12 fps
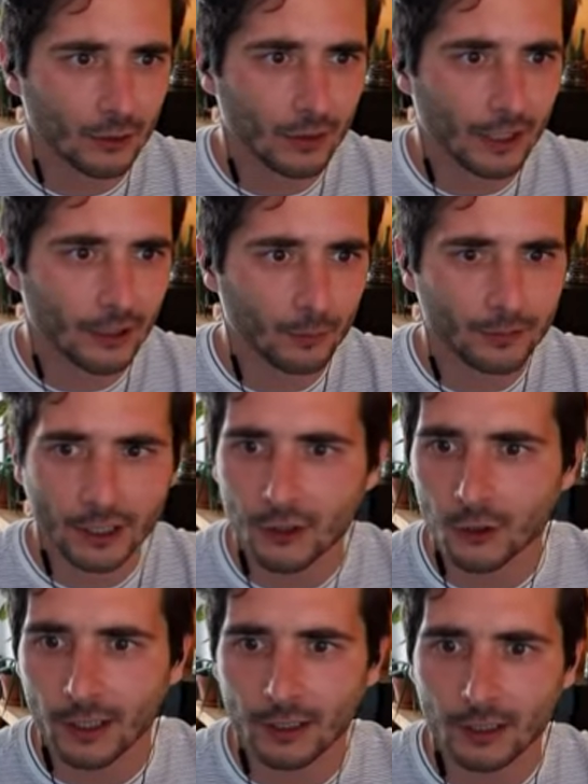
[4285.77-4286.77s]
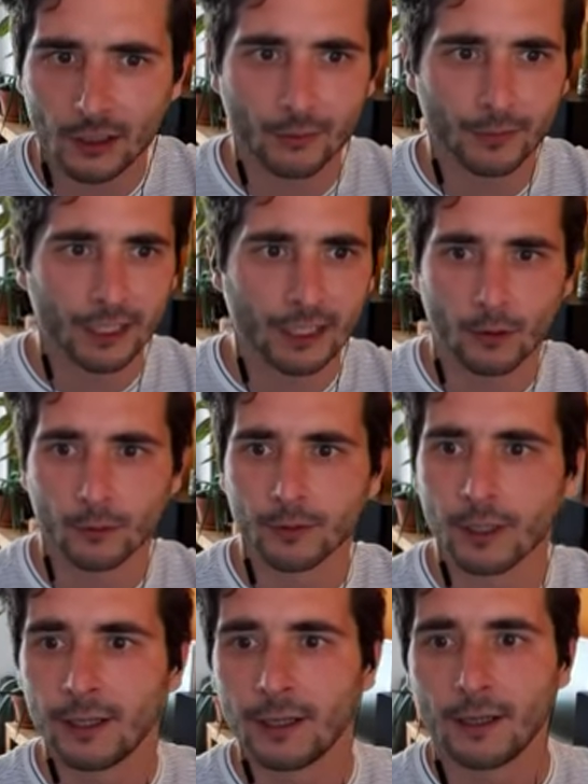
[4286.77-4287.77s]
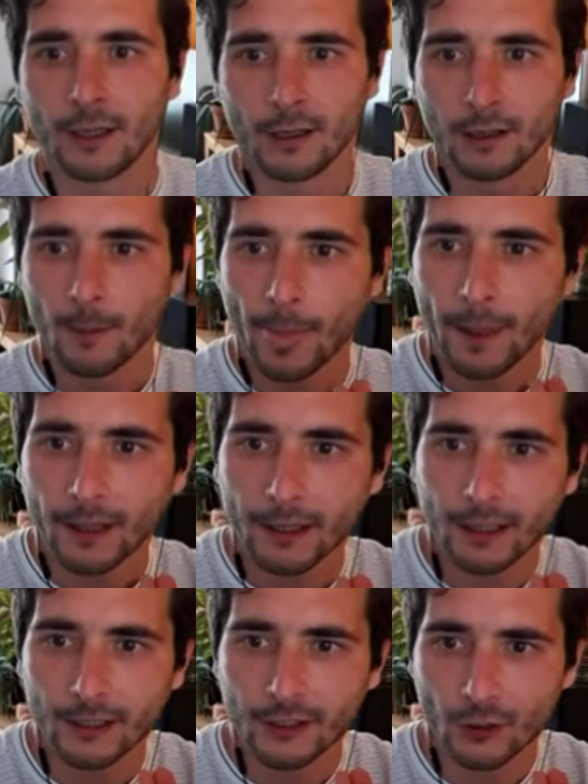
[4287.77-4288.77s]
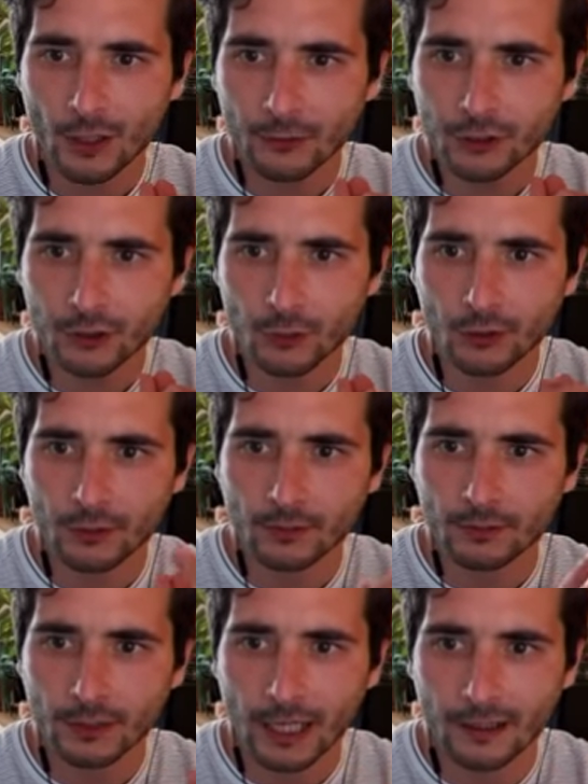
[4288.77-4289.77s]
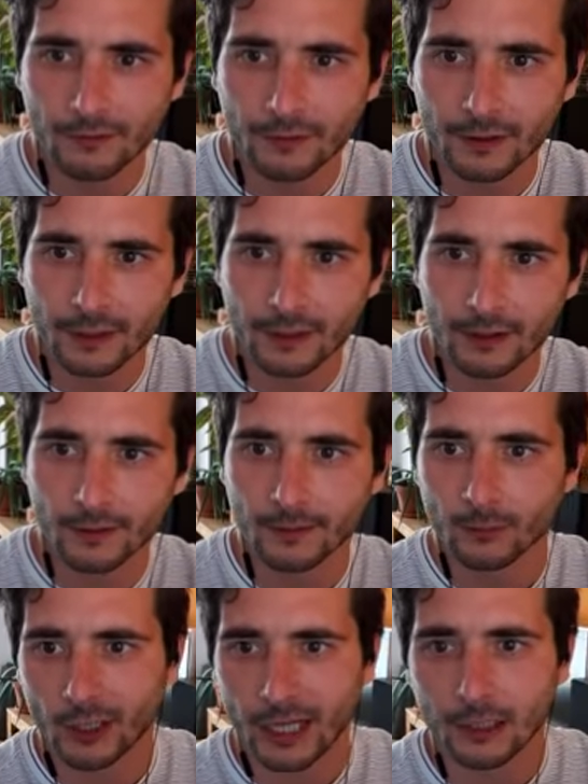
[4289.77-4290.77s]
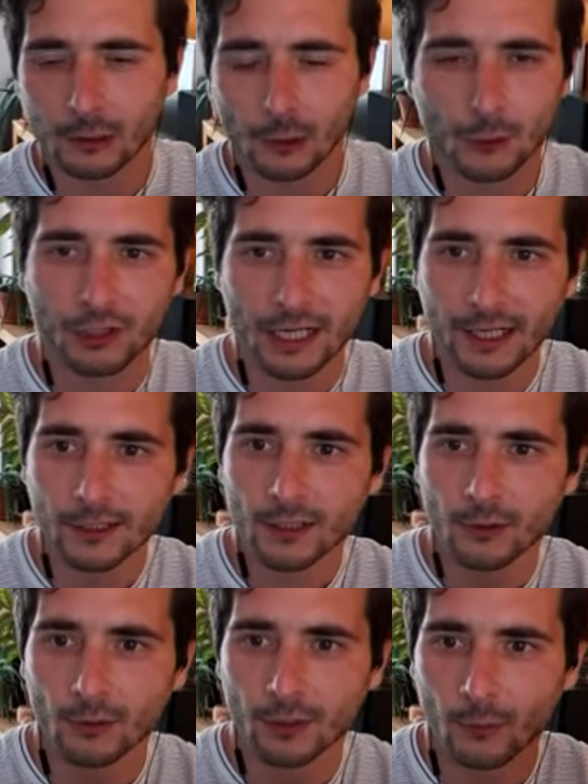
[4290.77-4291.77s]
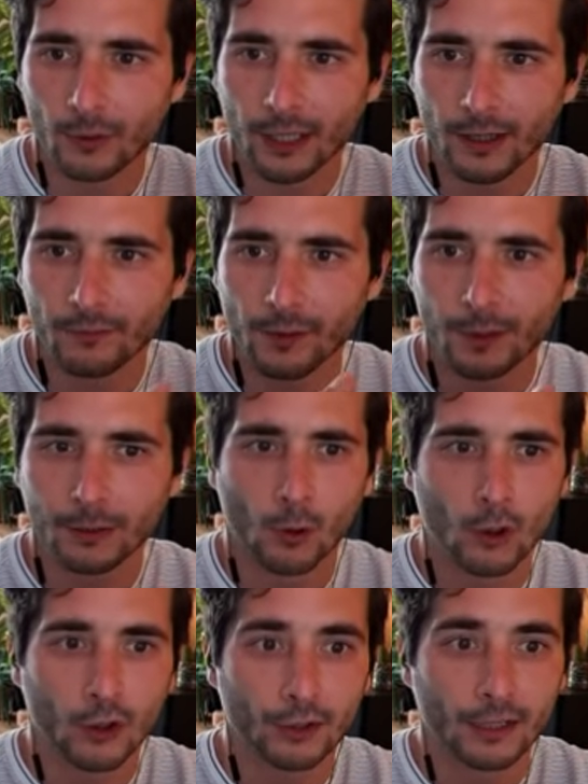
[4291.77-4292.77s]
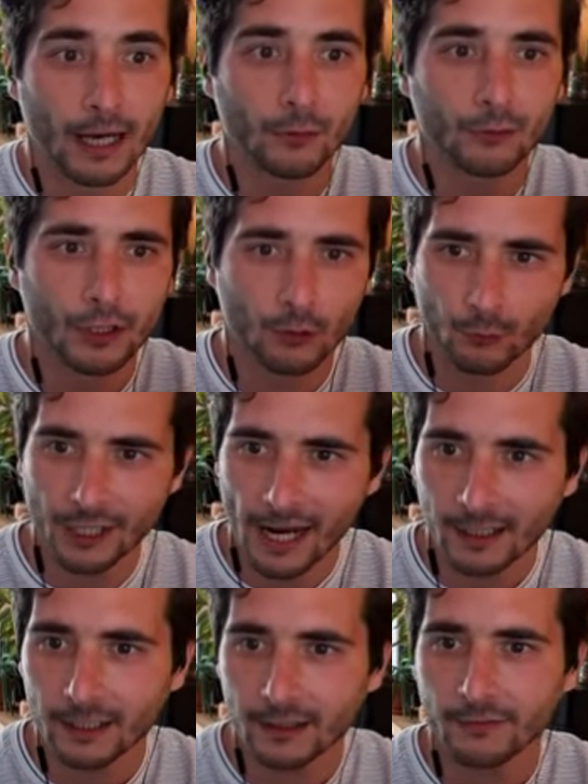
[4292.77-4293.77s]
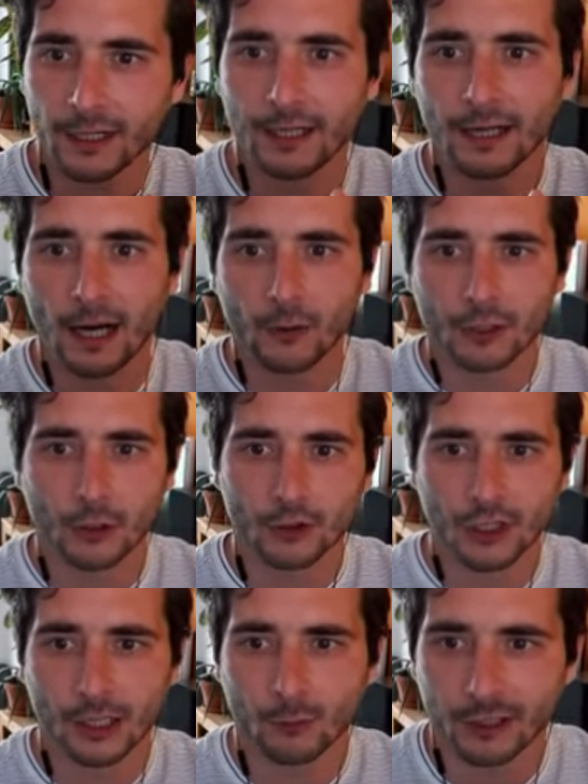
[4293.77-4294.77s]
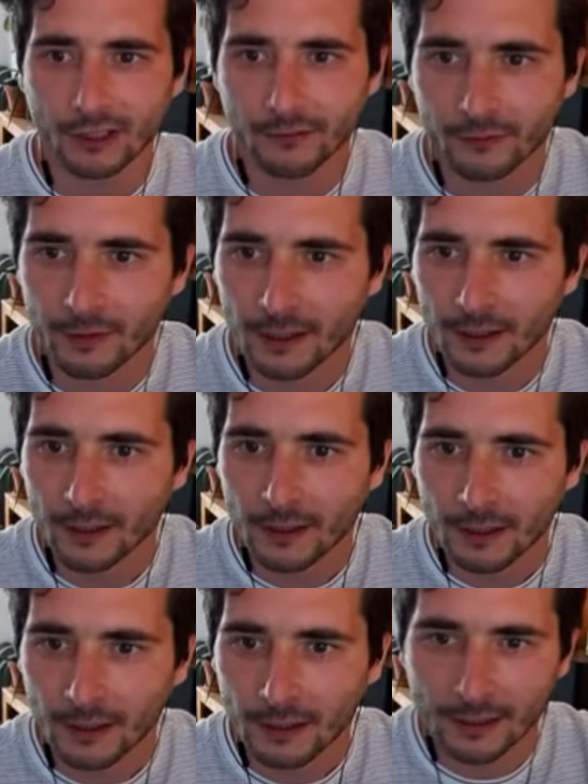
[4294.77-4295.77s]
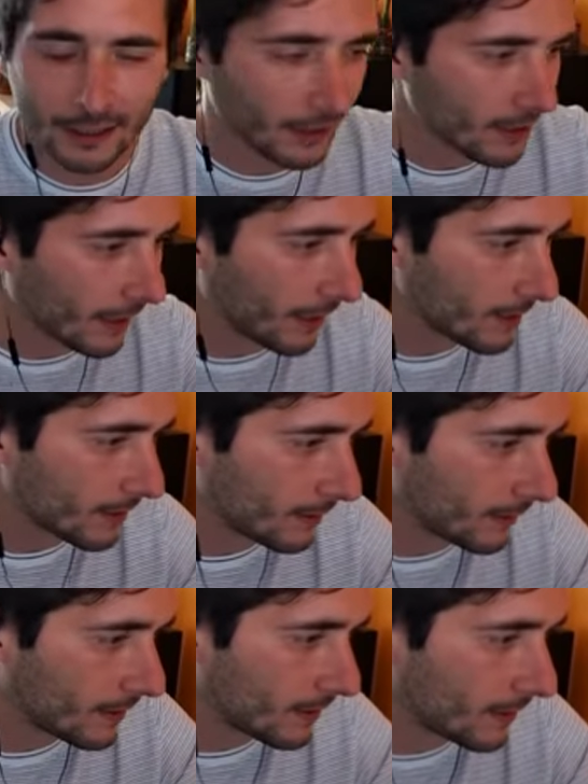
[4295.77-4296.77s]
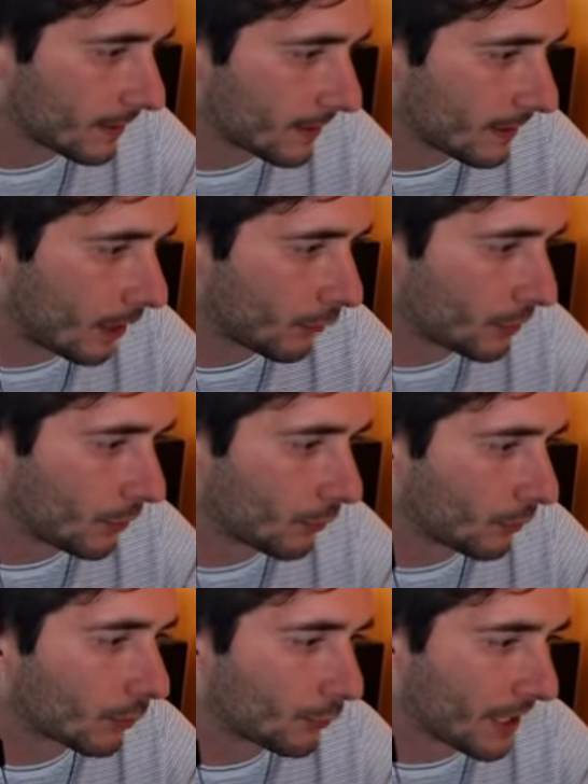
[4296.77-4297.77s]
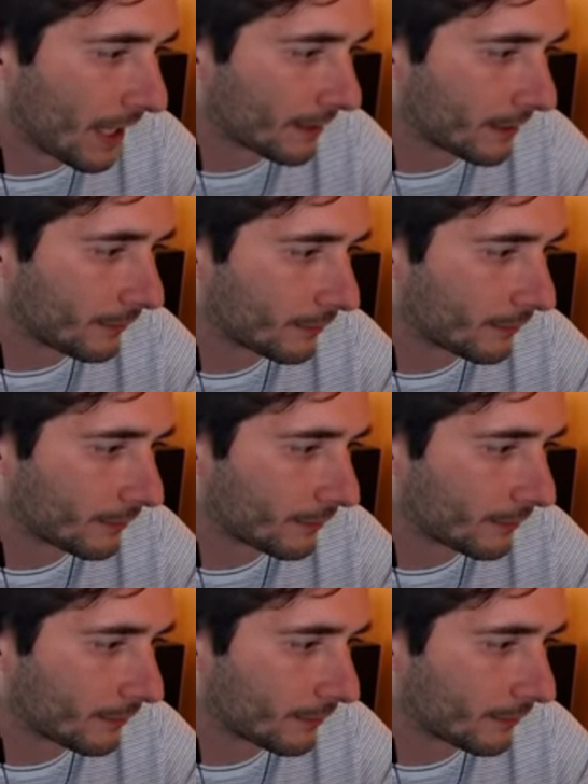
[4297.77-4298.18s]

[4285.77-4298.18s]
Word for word: I hope that you can hear me now. So now just to kind of, we're getting close to the end, so now we have a bit more audio reactive and audio generative. In this case, this is audio reactive.